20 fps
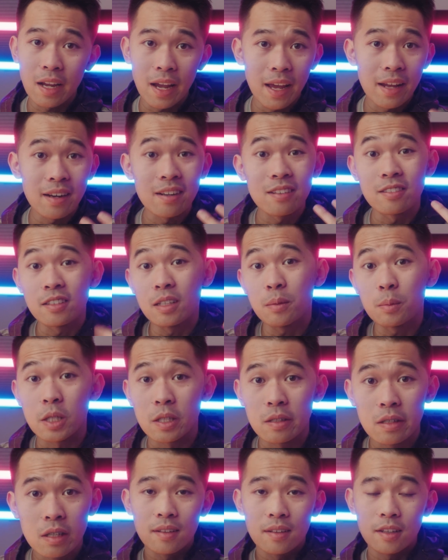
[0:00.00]
and a dimmer.
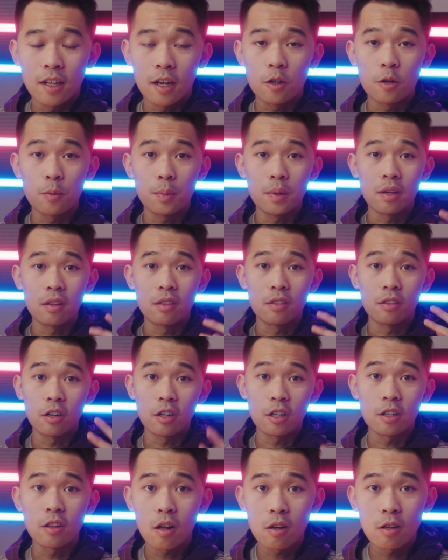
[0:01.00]
That could be a
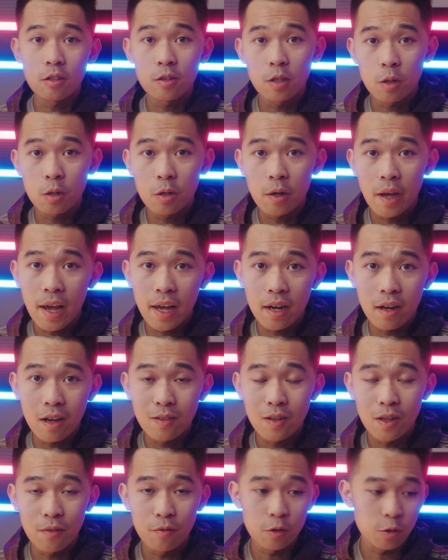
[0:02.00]
$30 total
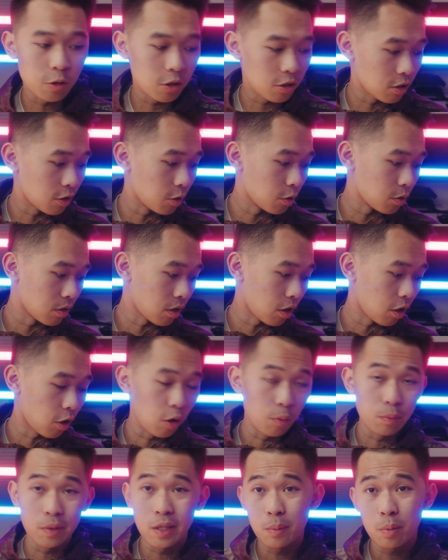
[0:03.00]
add-on if you just use a
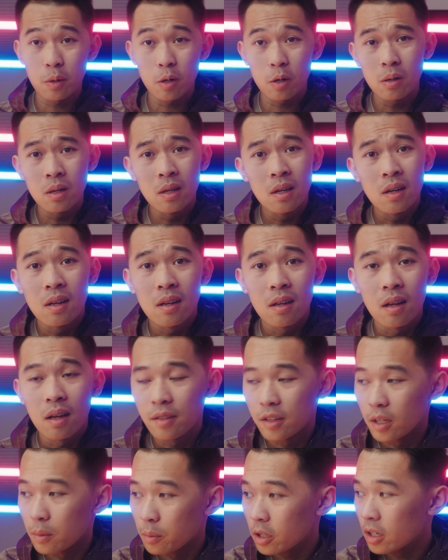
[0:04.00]
Home Depot
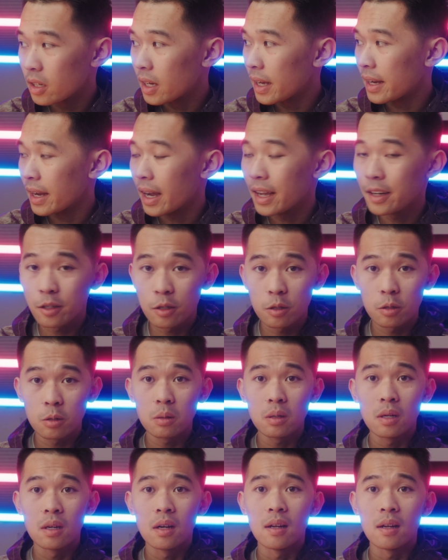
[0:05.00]
dimmer like I do,